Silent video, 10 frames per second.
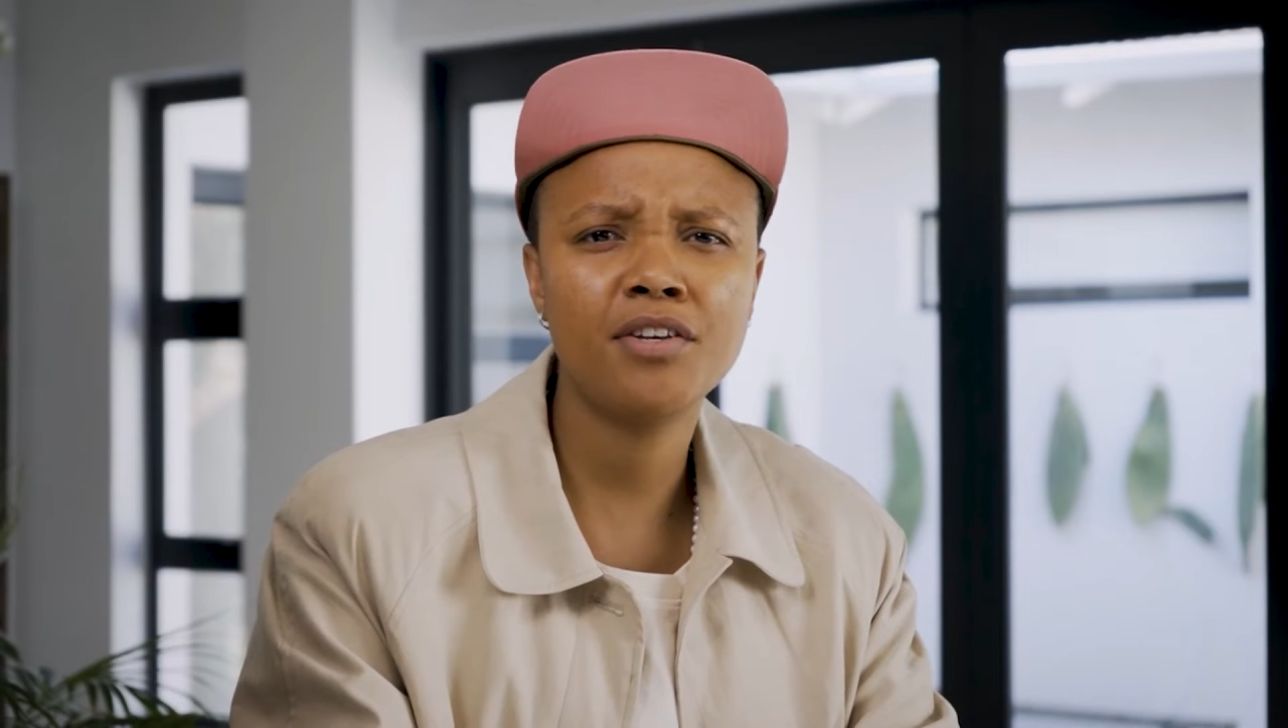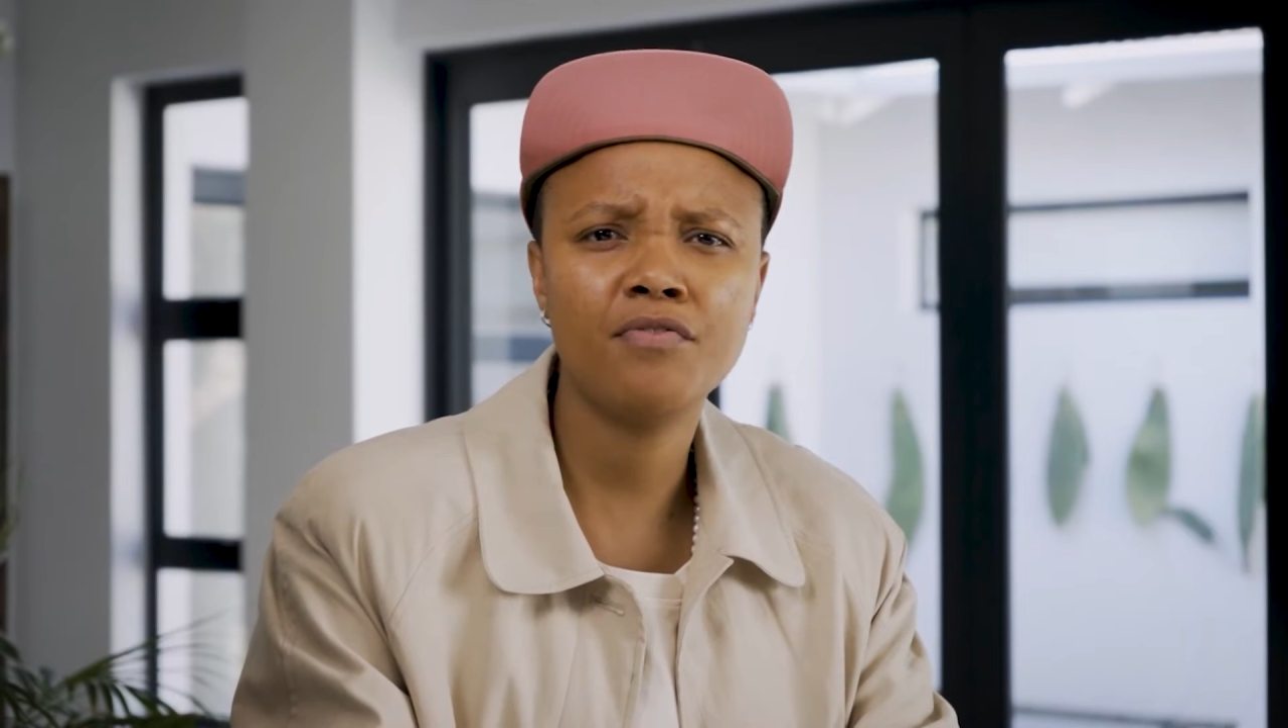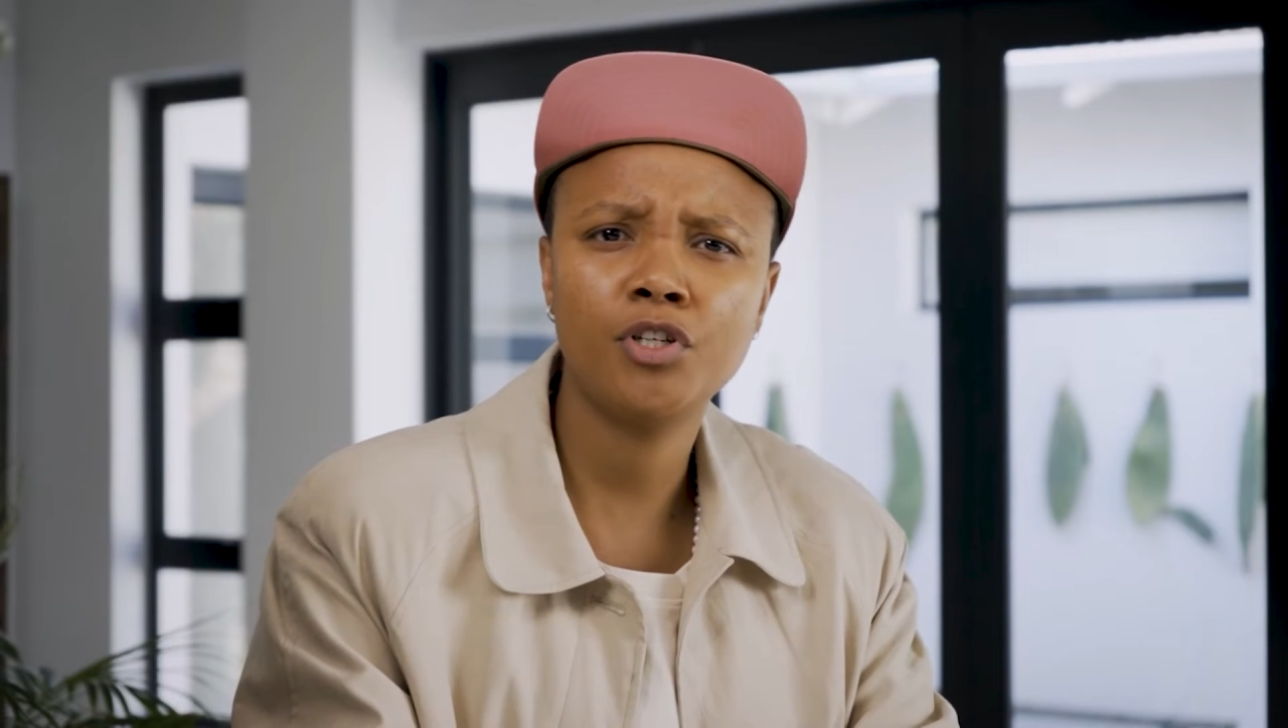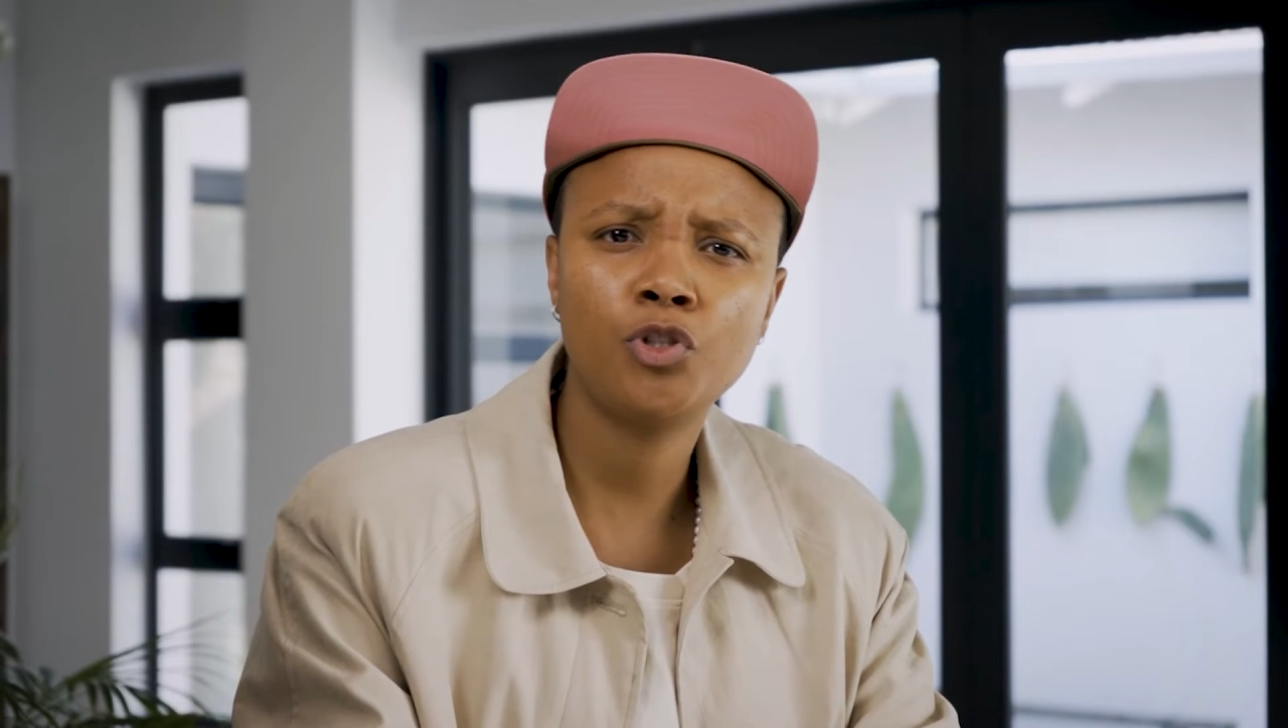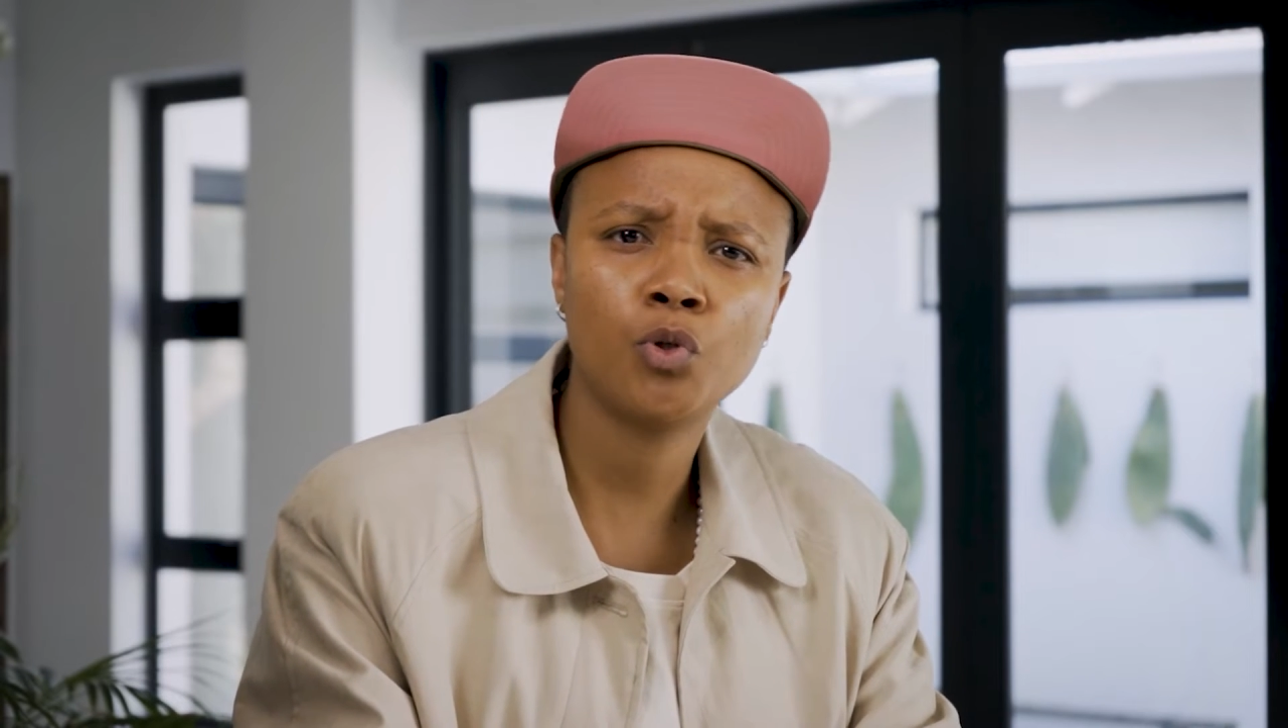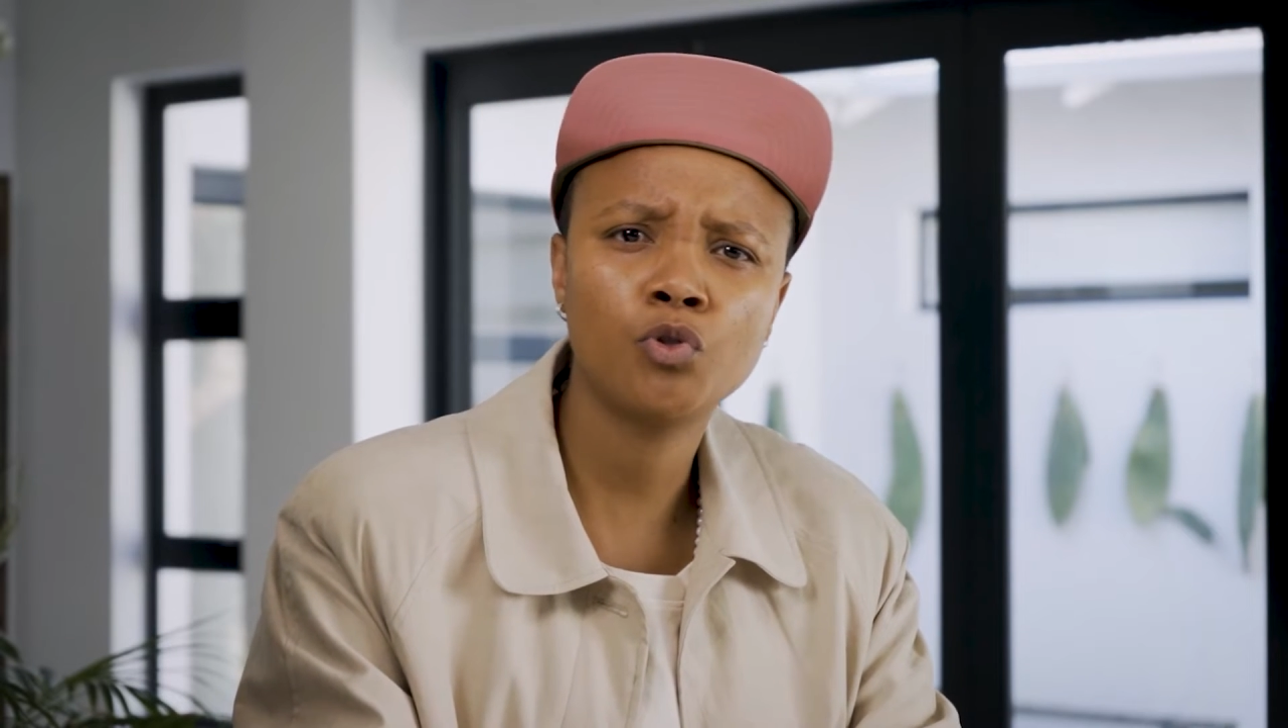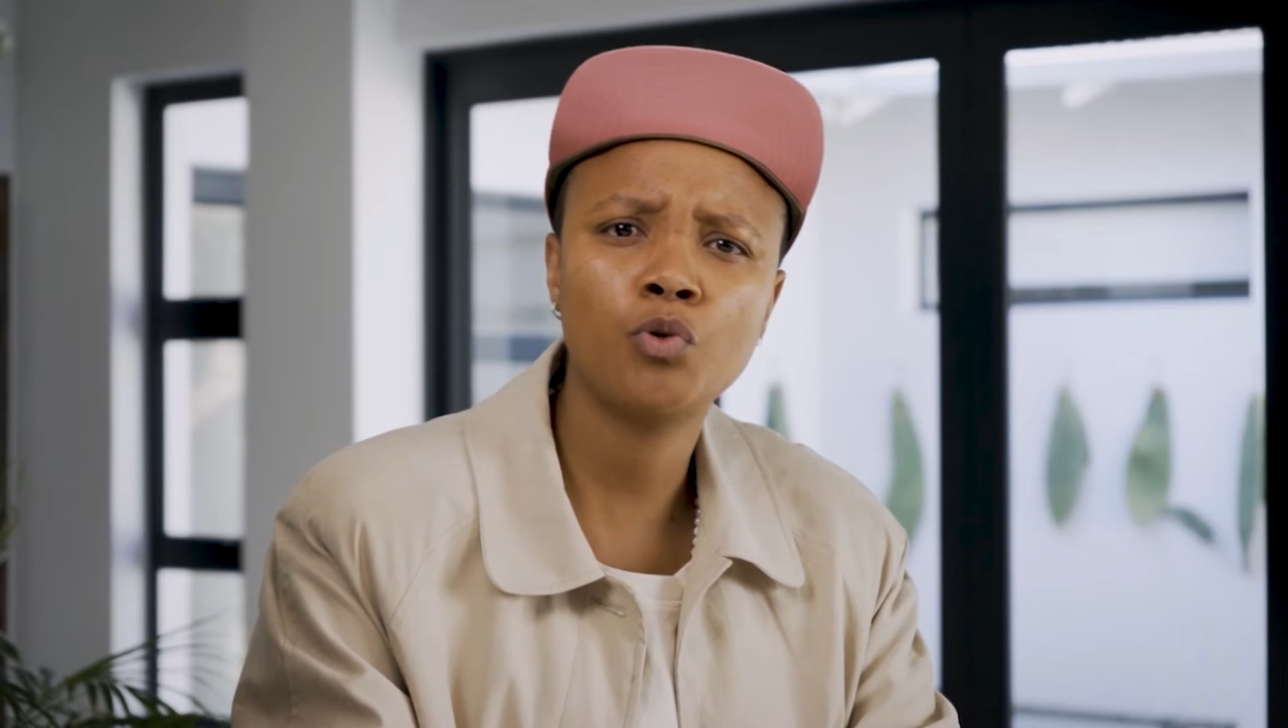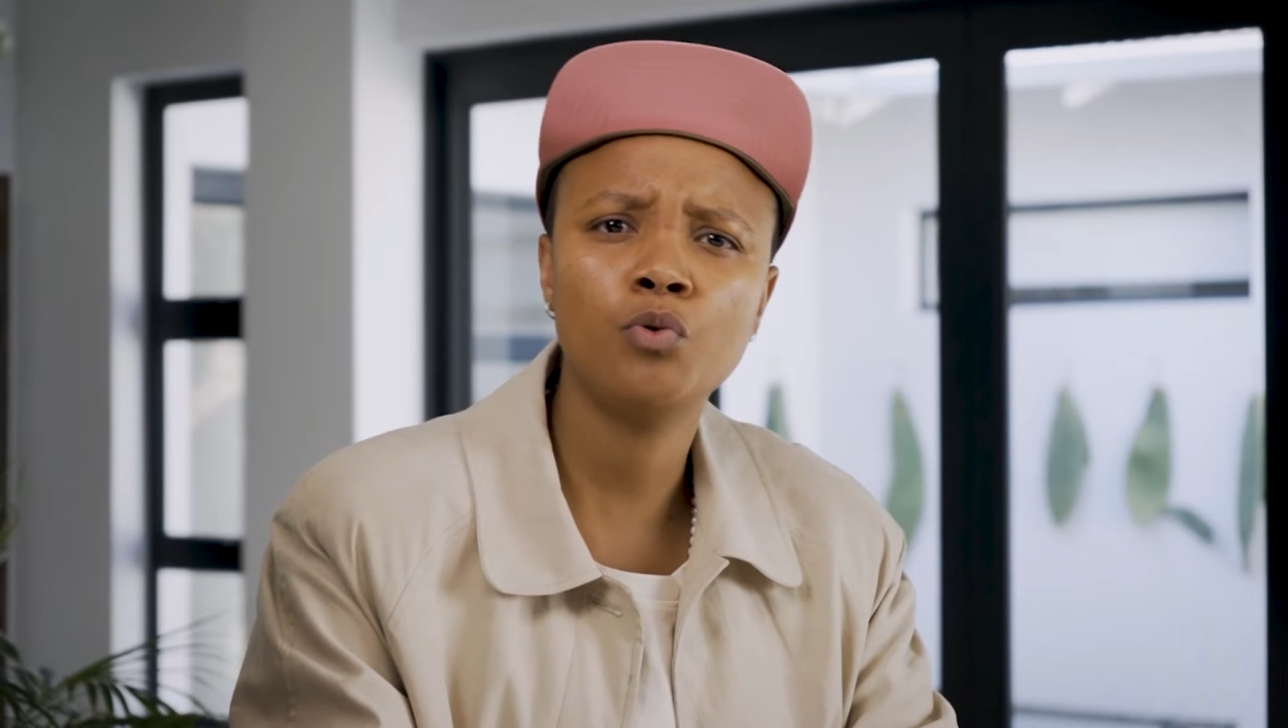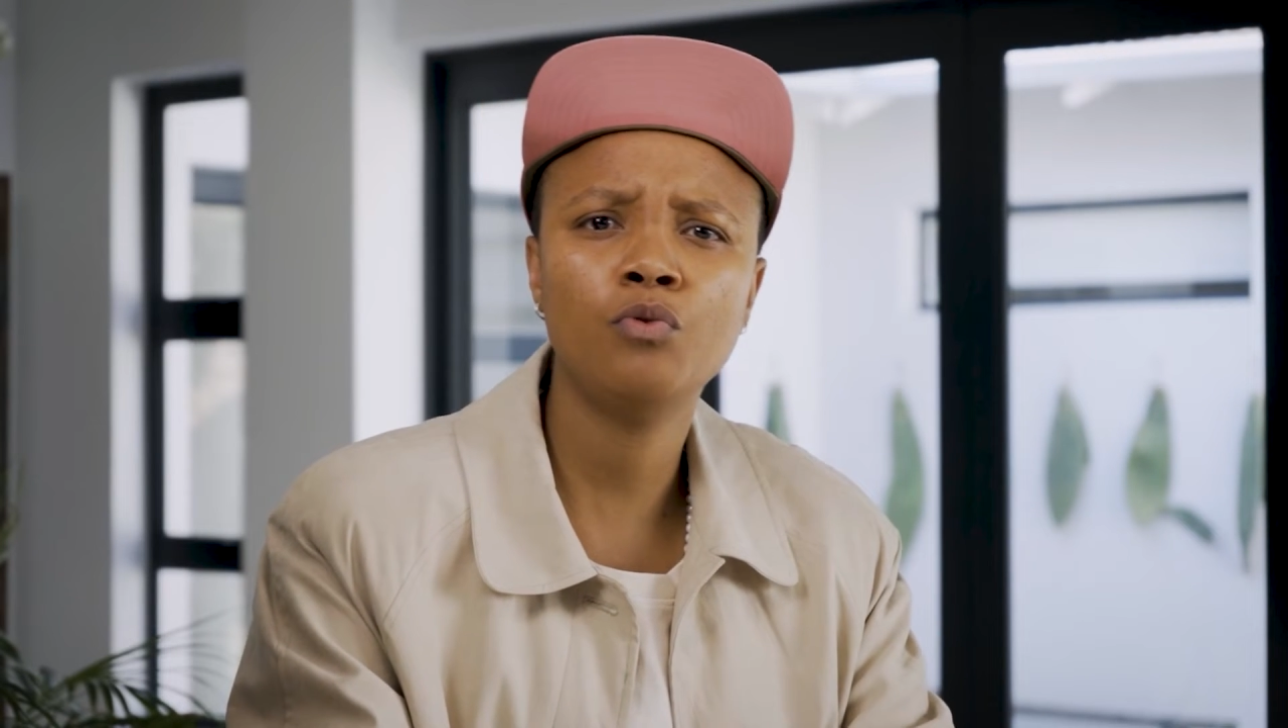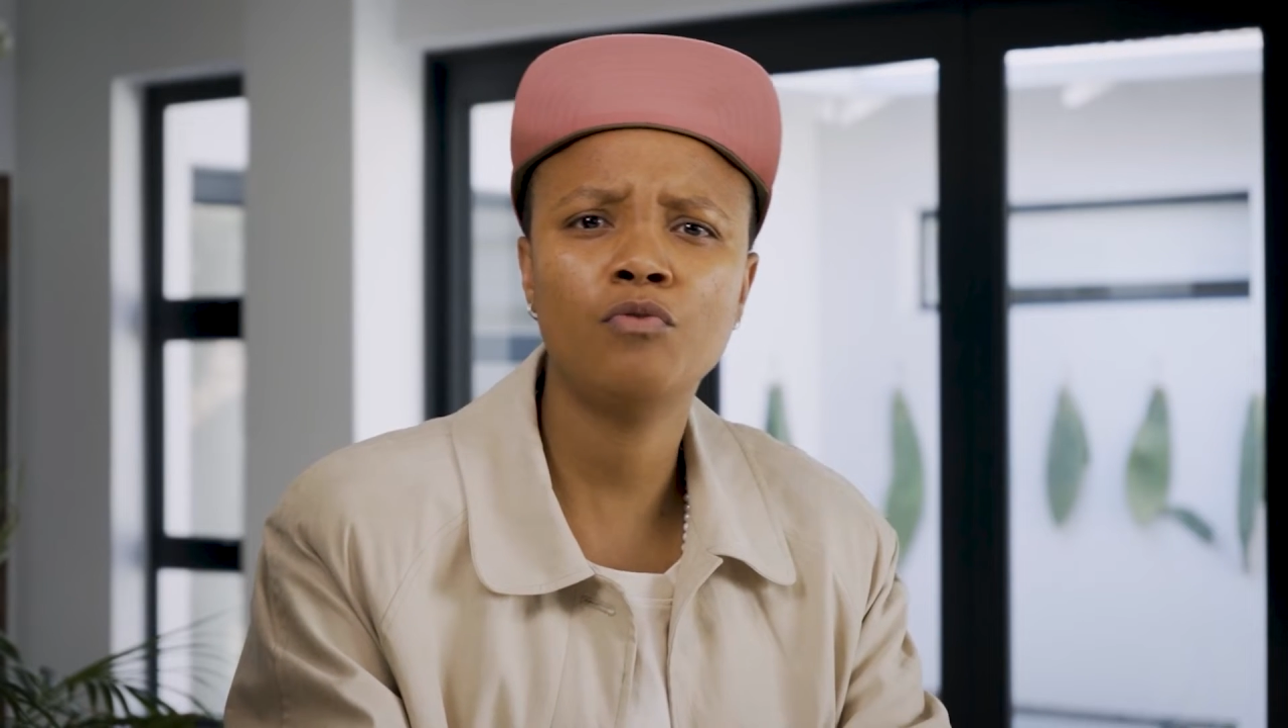individuals
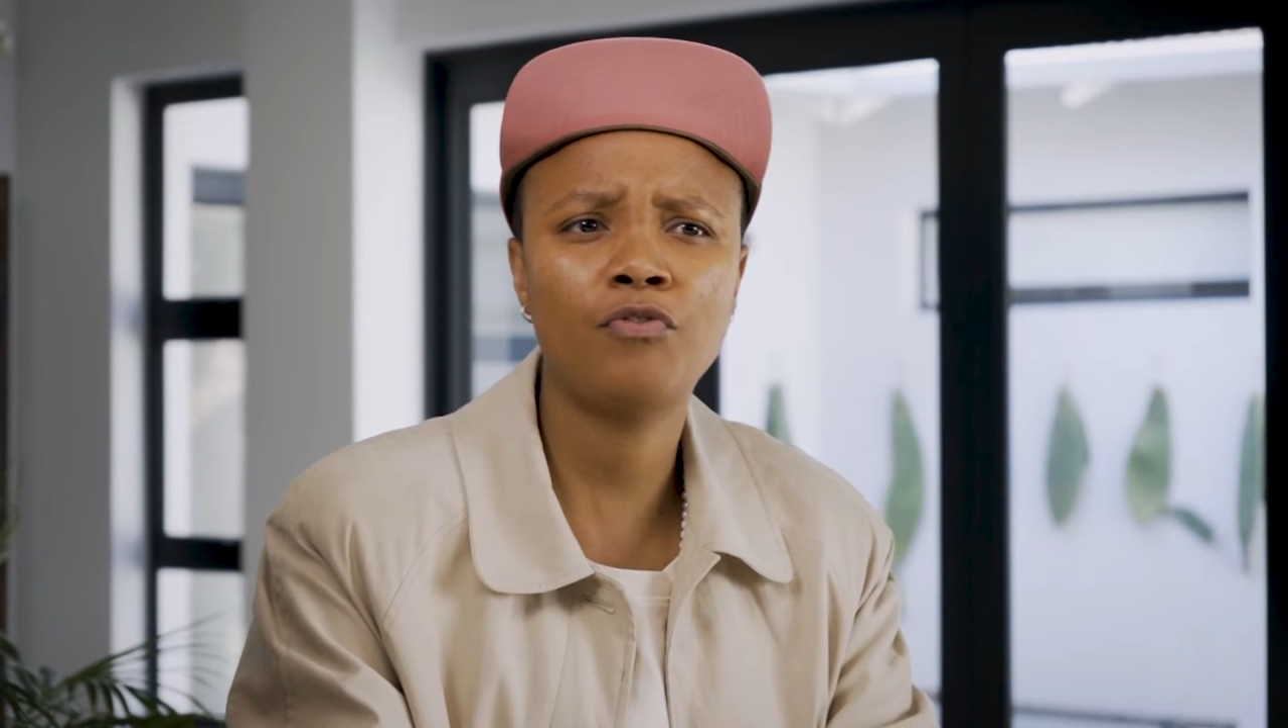who